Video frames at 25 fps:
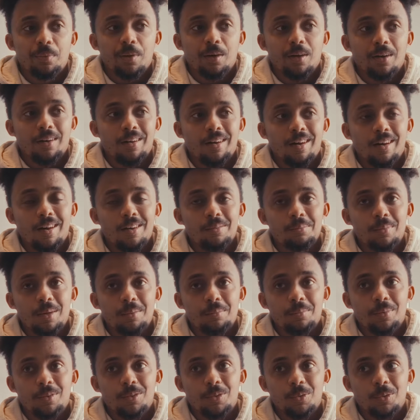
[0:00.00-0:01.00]
but I
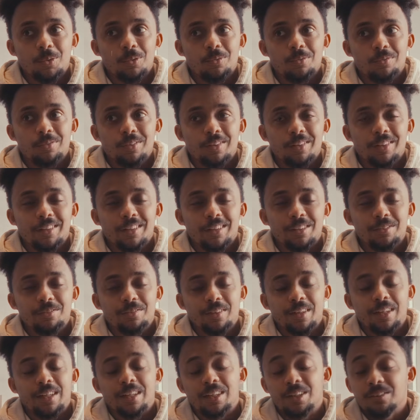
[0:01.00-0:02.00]
remember sort of like
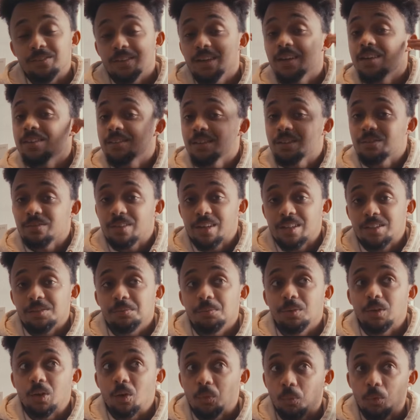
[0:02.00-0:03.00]
thinking of it as an
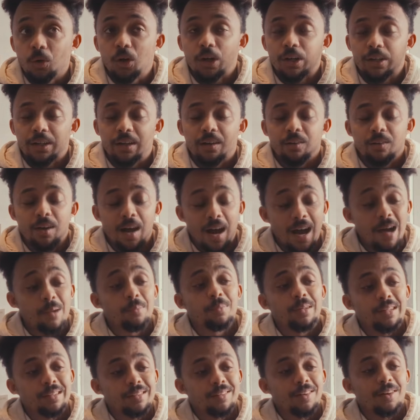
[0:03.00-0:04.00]
investment and working out how
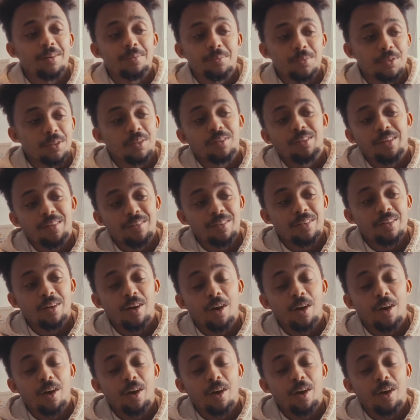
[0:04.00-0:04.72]
many times I